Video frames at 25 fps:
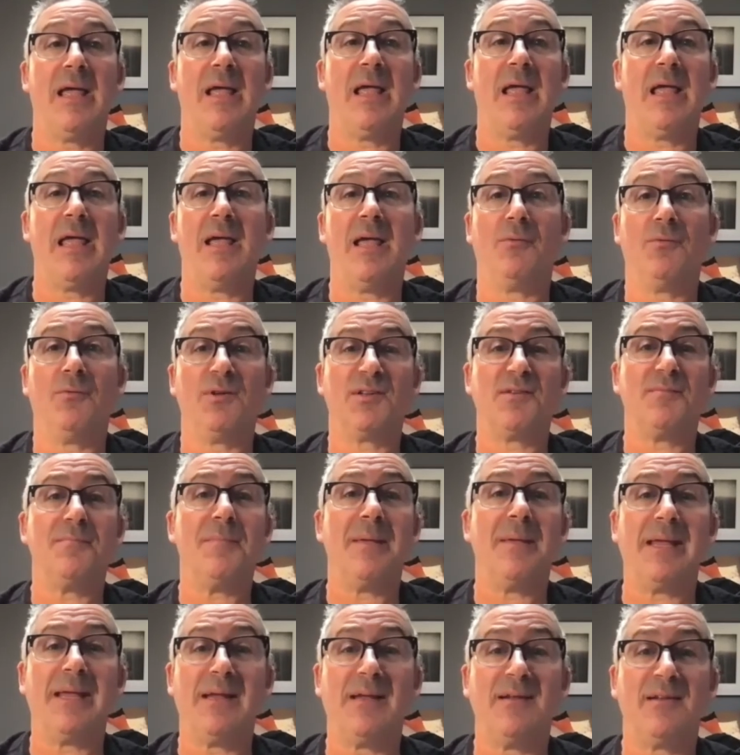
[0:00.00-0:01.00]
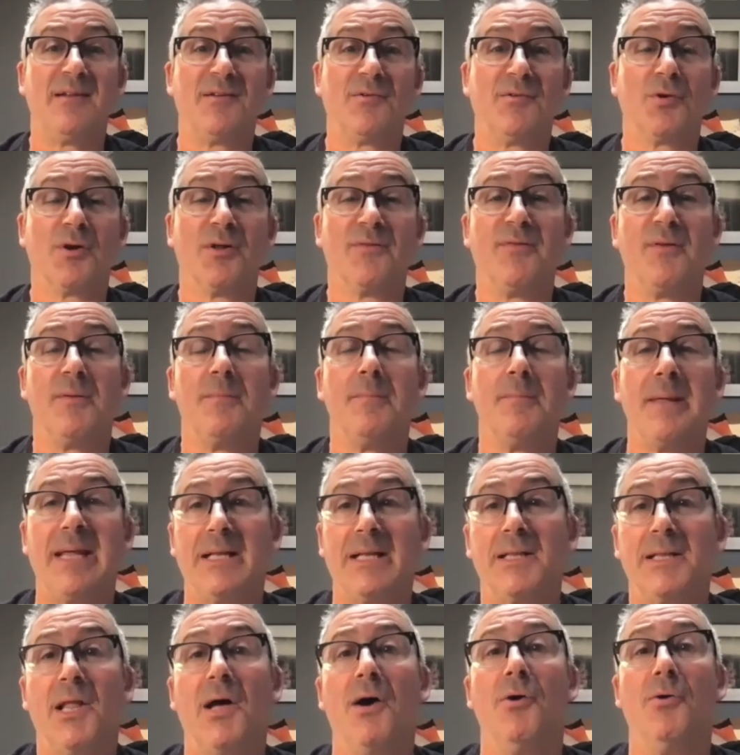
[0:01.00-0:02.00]
it was me, sort of, and me
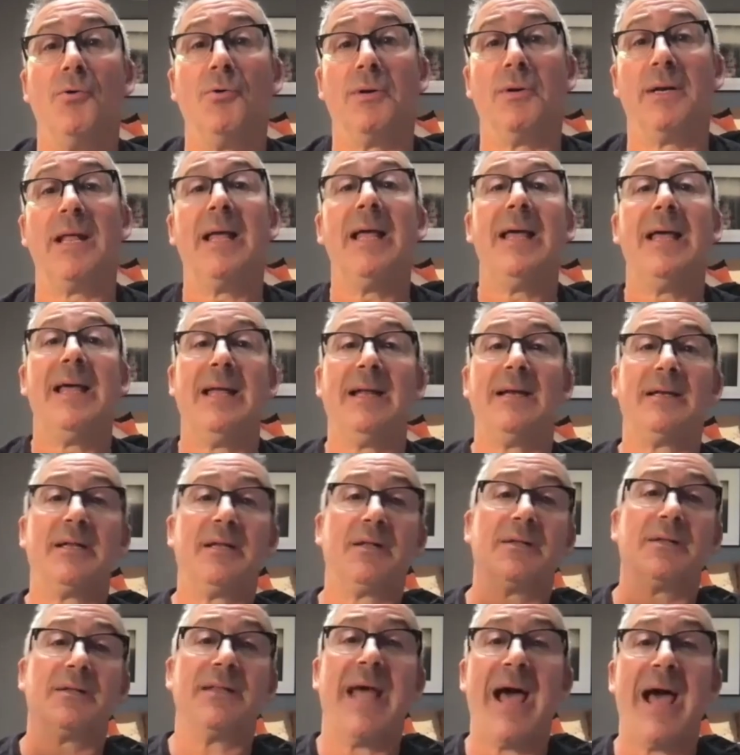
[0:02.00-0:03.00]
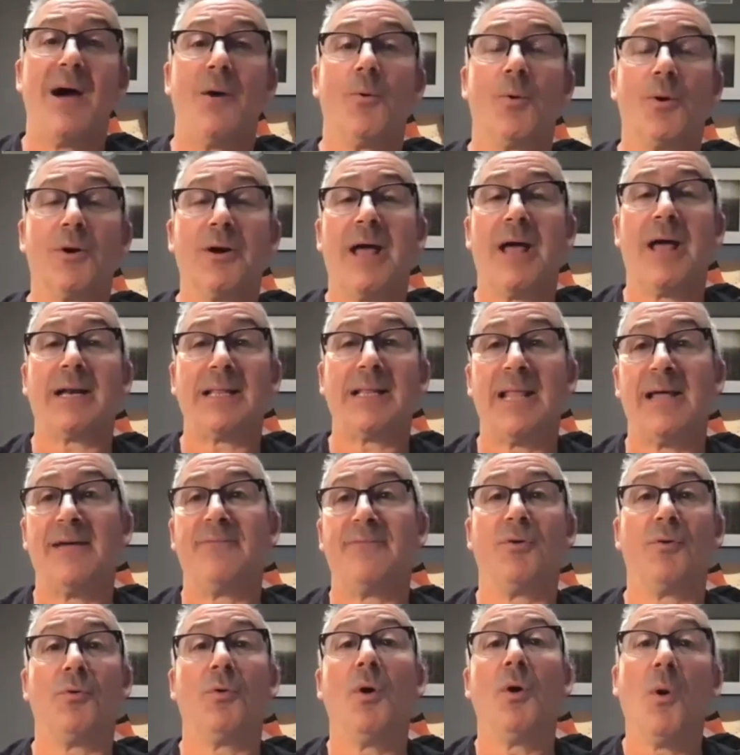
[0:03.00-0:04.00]
alone, until now we're at a
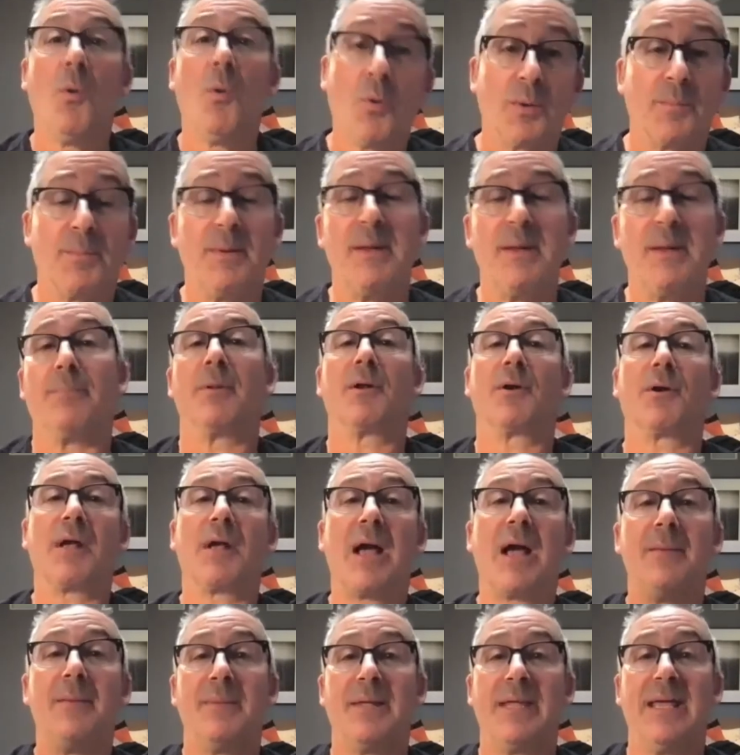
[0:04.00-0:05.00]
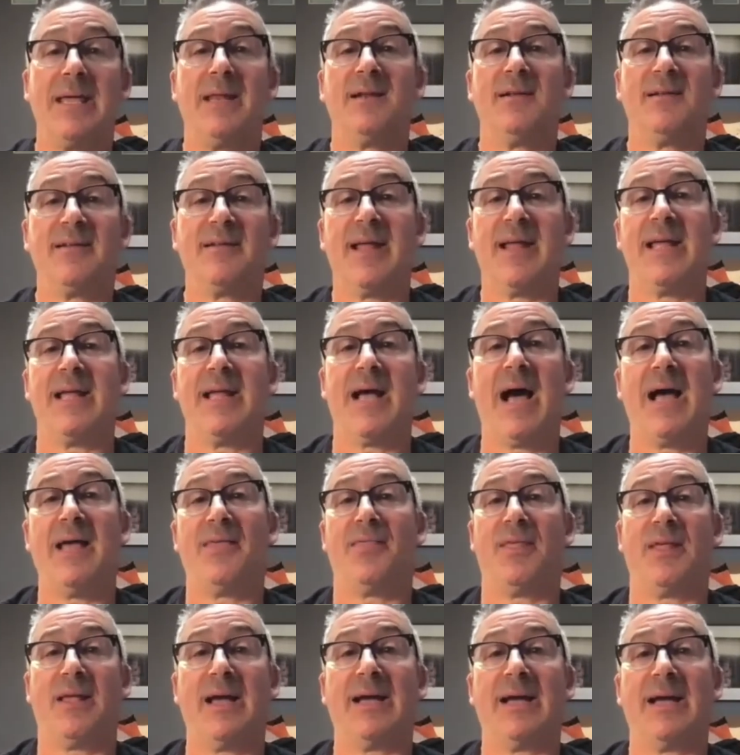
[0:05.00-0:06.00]
level where people are coming in and saying, I
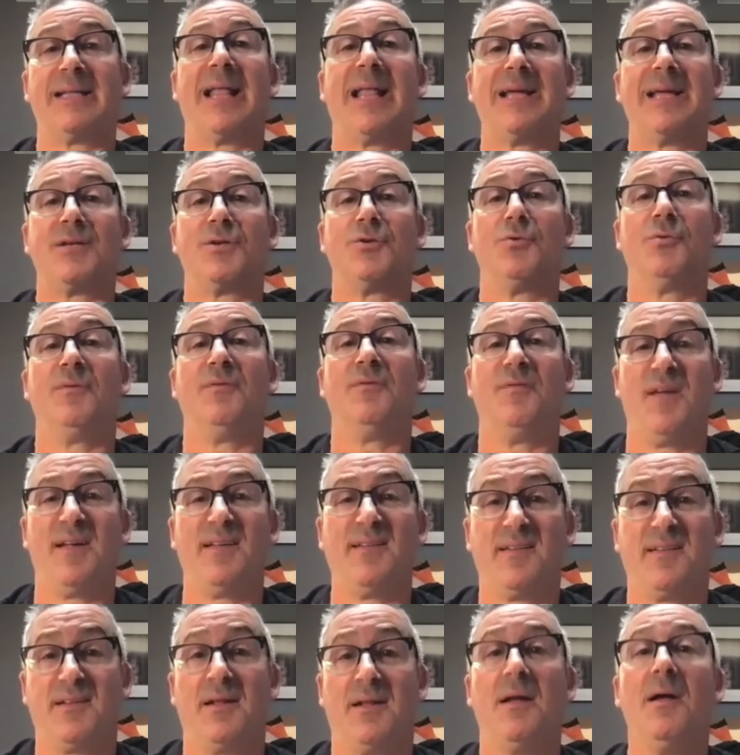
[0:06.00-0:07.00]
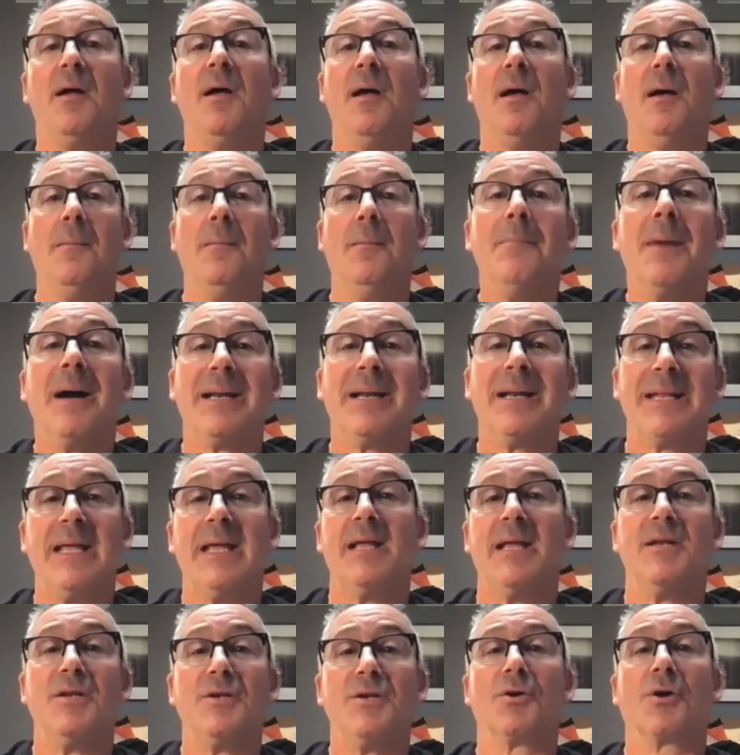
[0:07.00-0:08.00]
think I'd like to invest
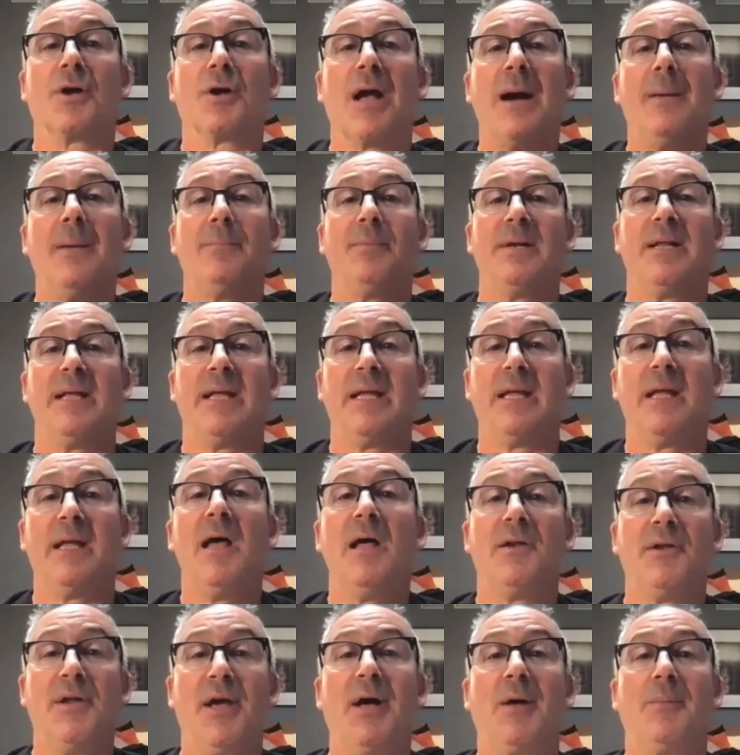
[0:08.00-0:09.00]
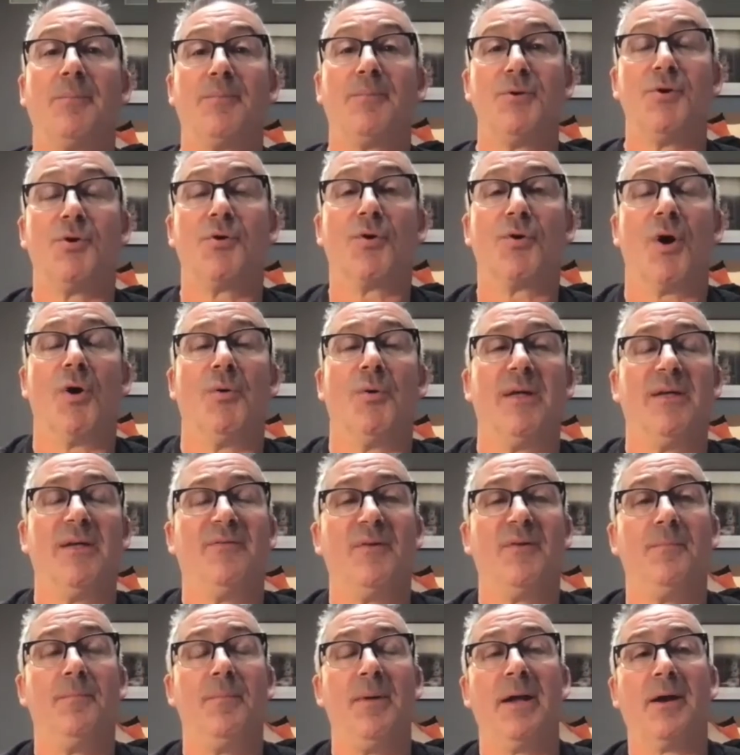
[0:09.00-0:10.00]
money in your company to help you grow
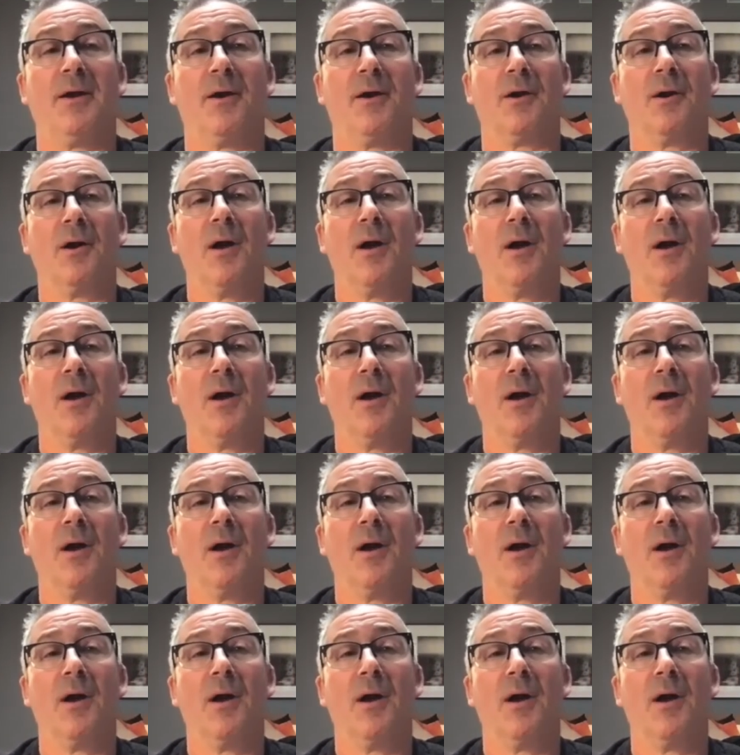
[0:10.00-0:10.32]
even bigger.